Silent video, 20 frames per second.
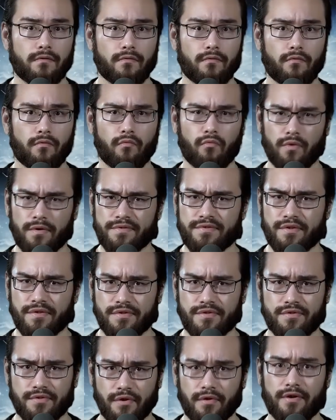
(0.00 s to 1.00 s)
Was the
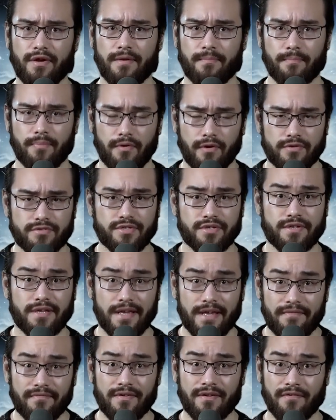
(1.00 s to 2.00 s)
Stargate Project
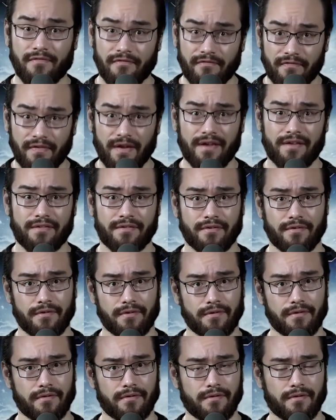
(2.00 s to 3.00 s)
even a
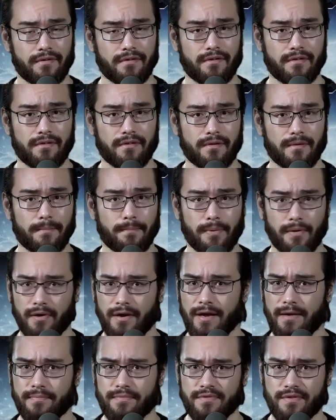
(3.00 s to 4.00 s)
failure?
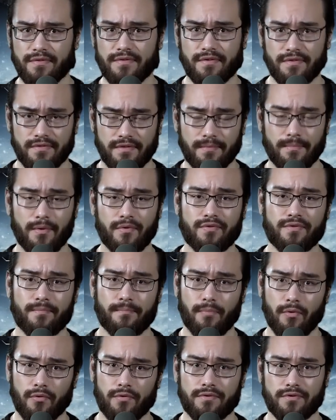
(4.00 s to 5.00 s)
Perhaps this is the most
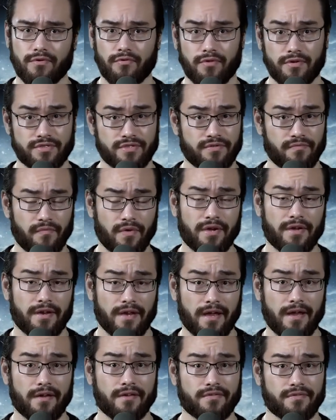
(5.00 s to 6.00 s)
important question we can
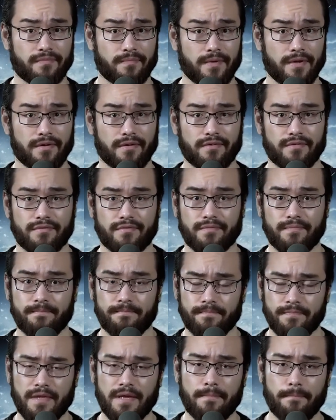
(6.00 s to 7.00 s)
ask, because
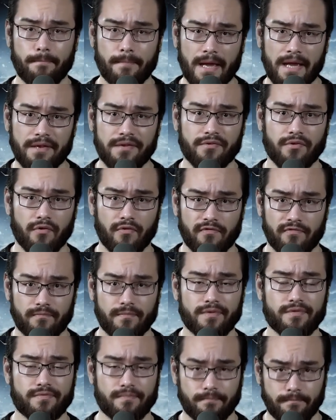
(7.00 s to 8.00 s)
the main goal
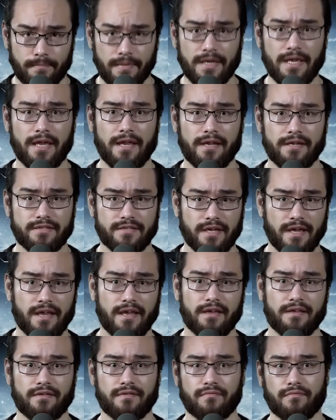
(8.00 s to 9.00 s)
from its beginning to
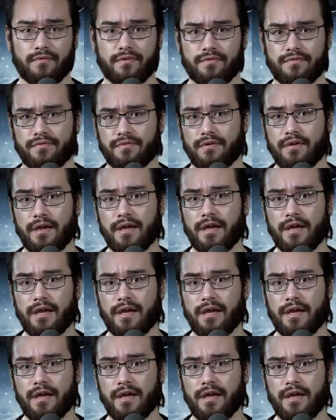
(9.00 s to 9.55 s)
end was